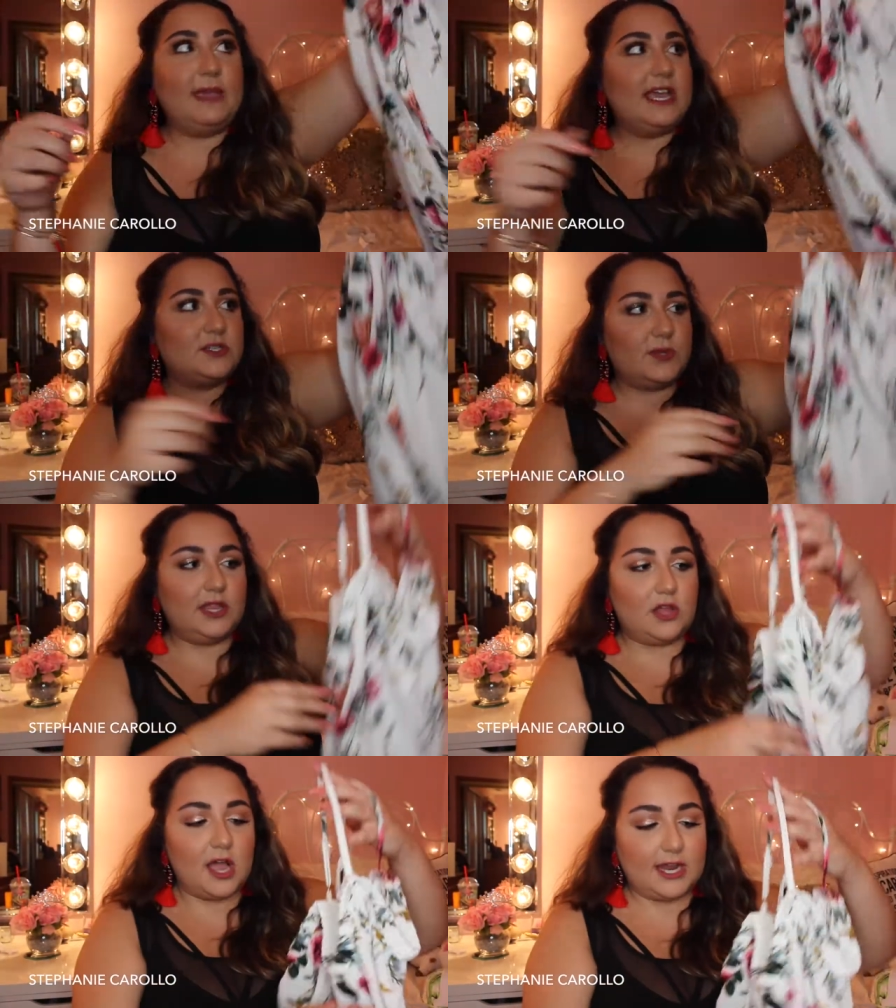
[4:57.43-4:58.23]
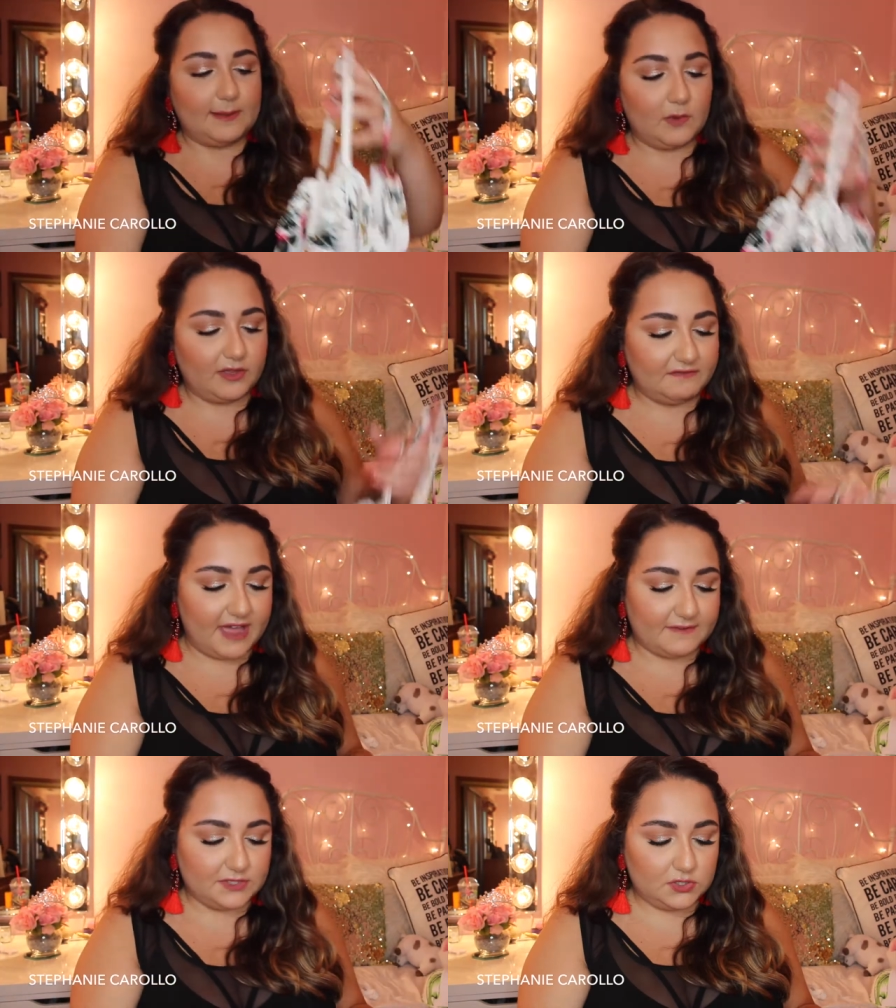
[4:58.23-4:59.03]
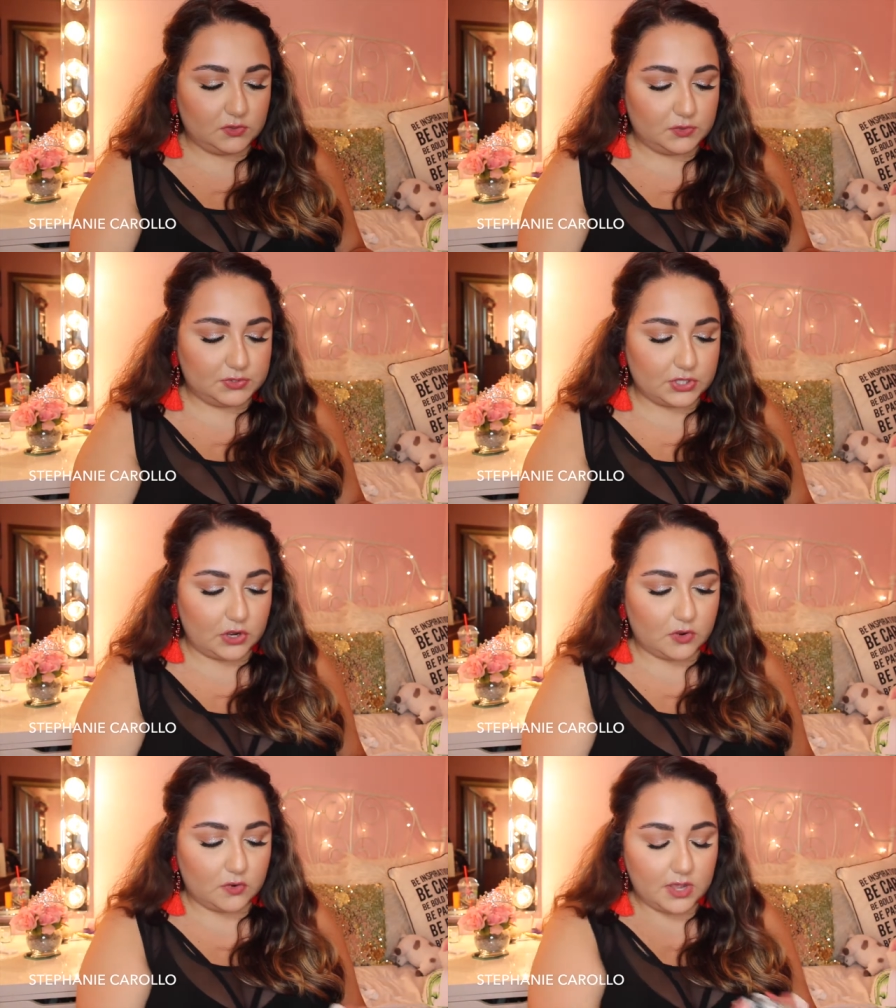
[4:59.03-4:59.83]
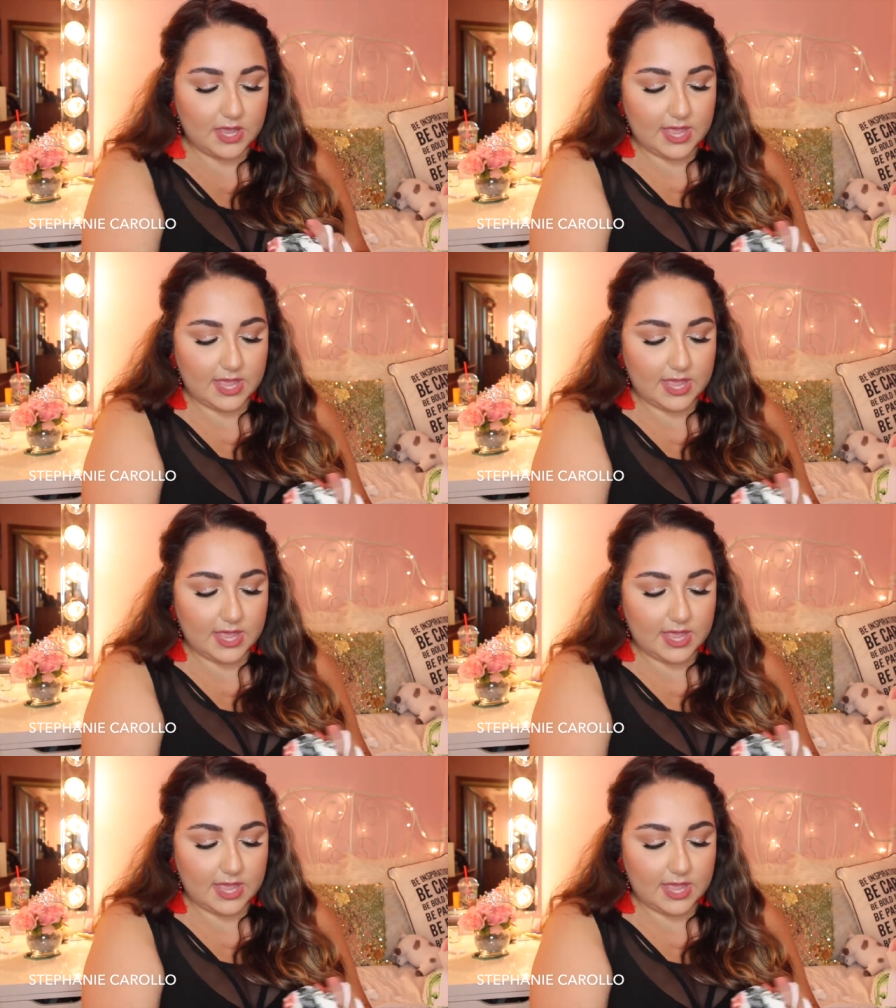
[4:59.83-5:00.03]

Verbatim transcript: me, it's really long and I'm only 5'2", so